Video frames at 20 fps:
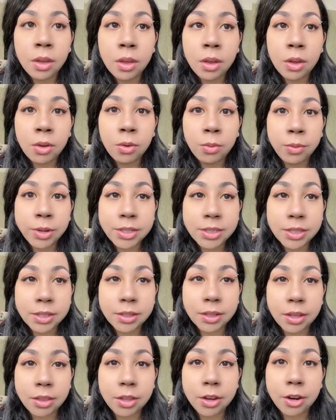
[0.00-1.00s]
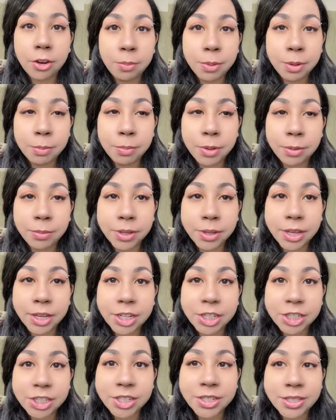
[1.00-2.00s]
Recently, there have been
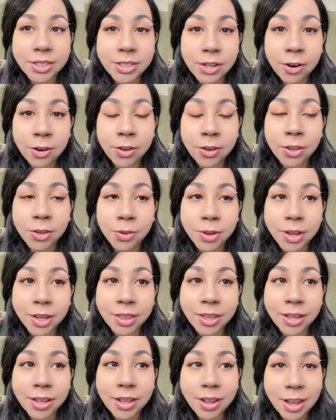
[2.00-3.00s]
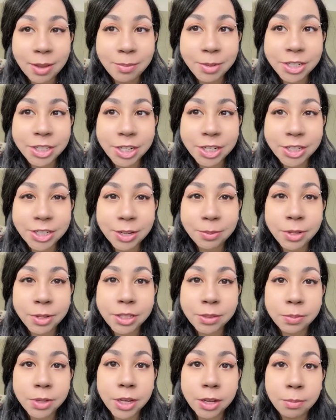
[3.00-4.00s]
publications arguing that climate change can be
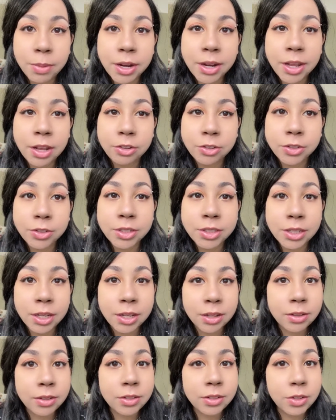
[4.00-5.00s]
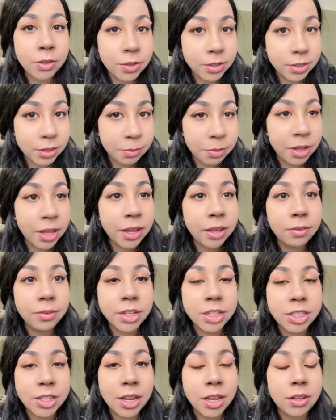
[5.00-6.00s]
explained by natural cycles known as the
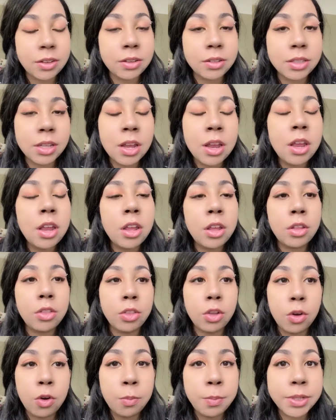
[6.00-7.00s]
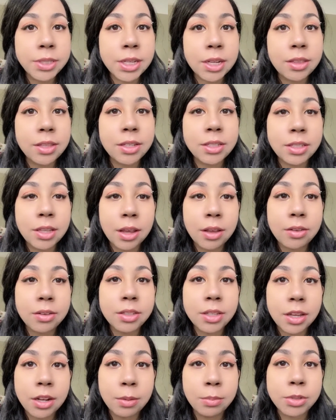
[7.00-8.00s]
Milankovitch cycles. The hope is that these
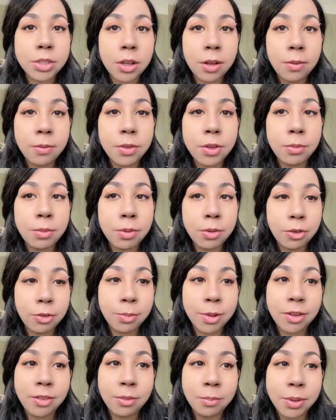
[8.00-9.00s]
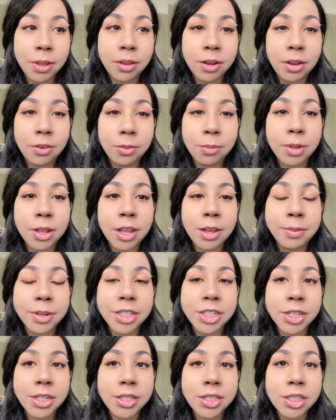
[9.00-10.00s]
cycles can absolve human responsibility from climate
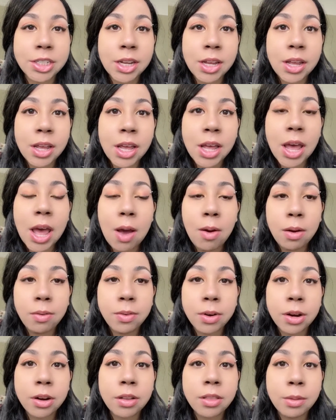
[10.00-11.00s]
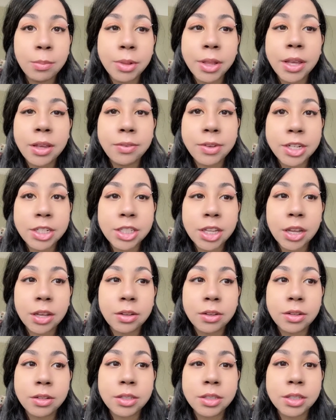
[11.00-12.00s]
change. However, the Milankovitch
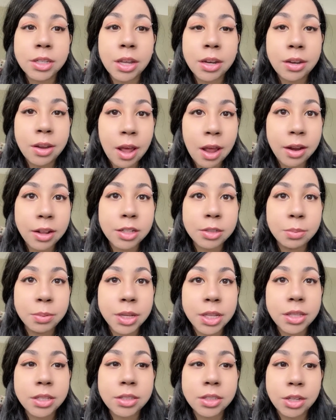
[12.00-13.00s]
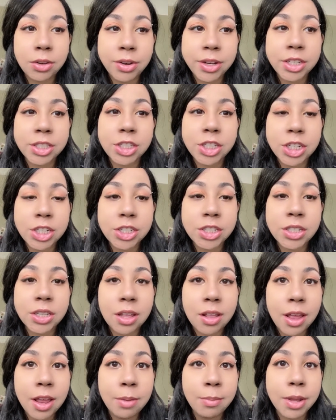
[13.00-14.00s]
cycles cannot explain the serious changes in
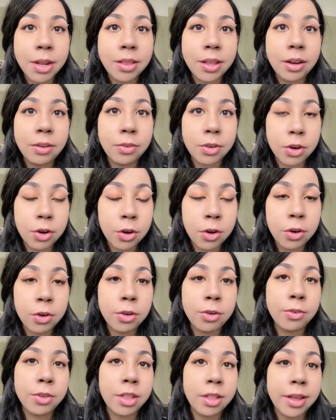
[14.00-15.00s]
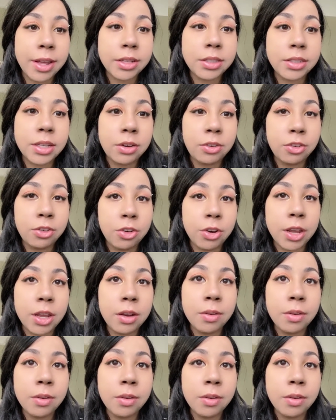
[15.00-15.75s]
climate that have occurred over the last century.